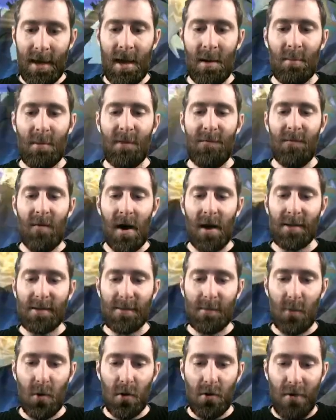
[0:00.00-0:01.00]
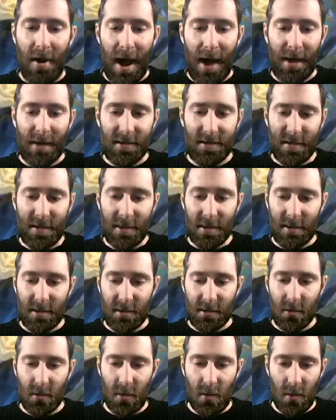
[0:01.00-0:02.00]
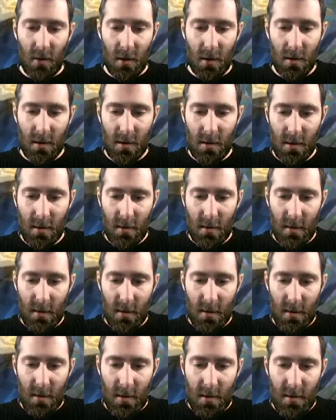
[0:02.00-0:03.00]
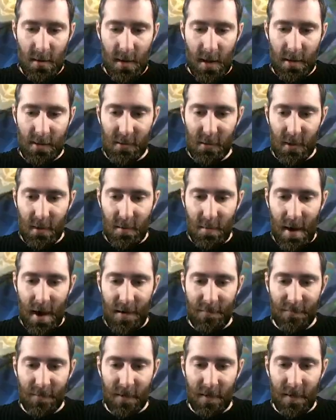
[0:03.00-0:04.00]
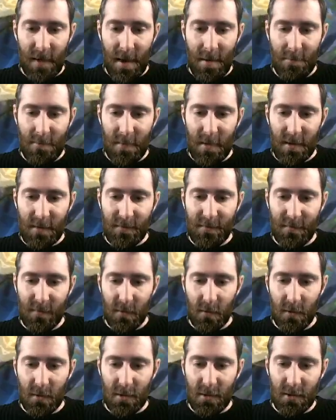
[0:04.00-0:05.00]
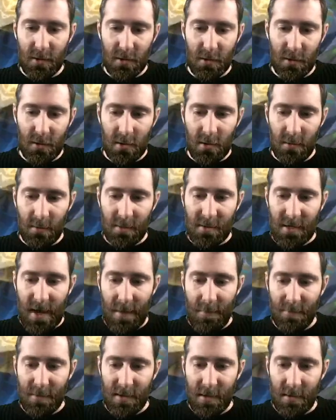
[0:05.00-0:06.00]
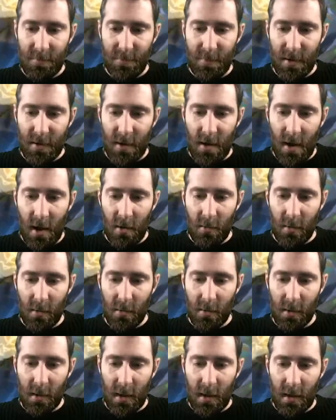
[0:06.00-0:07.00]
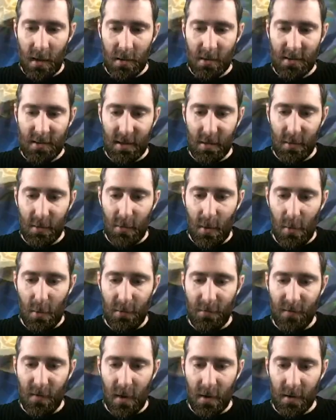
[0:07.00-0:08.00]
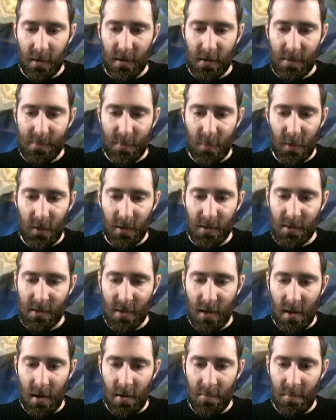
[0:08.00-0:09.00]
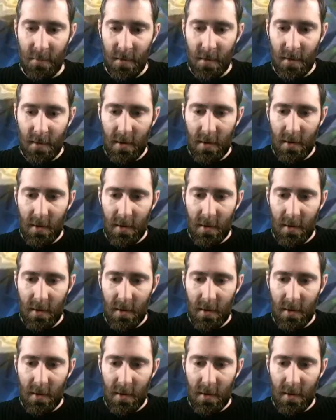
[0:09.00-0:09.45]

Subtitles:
Can we find some more Krakens in the store? That's what I'm after. That misfortune, I'm tempted, but no, we will stick with what we've got at this point in time.